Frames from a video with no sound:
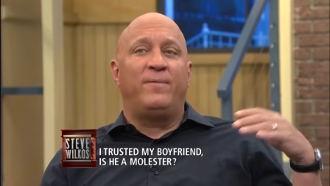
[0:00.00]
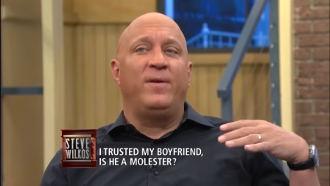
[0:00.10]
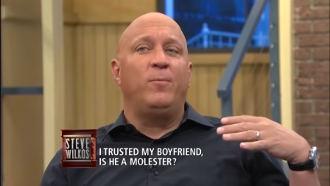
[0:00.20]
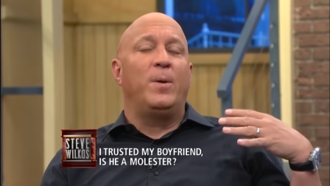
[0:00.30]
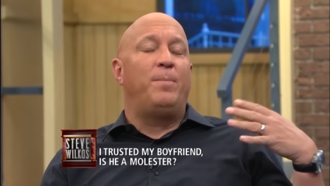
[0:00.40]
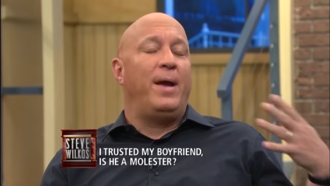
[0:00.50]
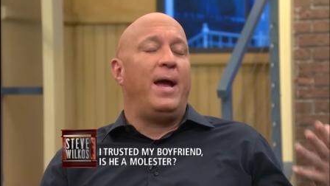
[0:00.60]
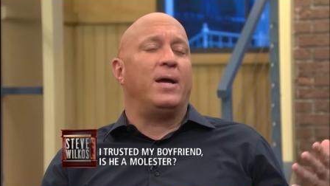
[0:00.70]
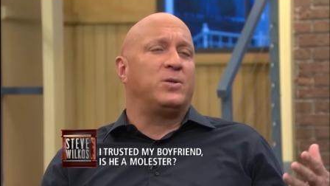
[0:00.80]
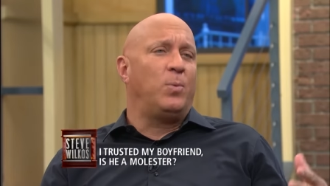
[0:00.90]
If he would
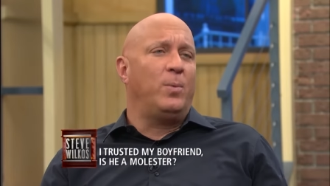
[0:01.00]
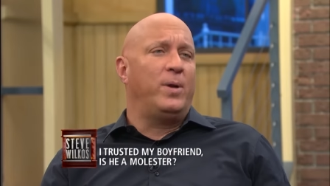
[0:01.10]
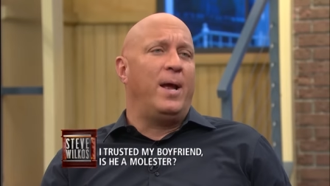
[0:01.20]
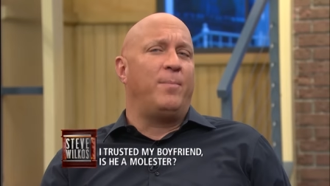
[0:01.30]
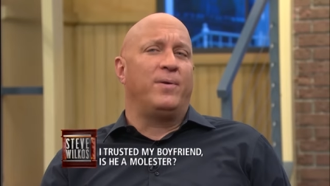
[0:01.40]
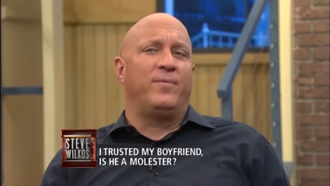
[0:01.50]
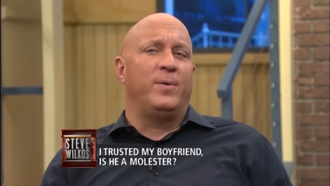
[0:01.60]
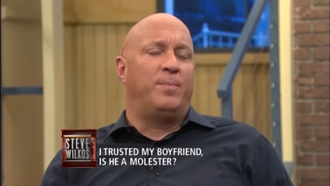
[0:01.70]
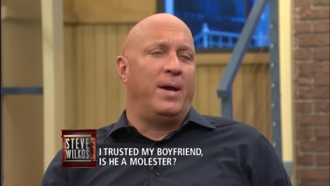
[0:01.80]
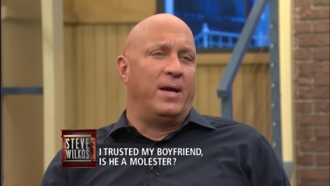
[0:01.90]
pass, what would happen if he
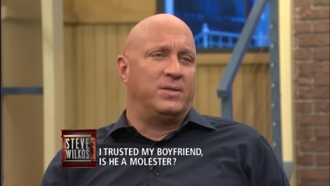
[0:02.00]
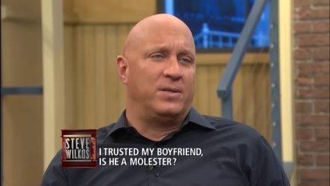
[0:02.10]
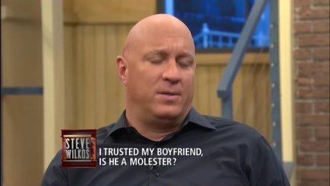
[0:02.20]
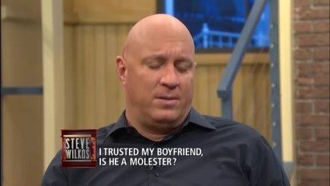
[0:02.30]
would pass?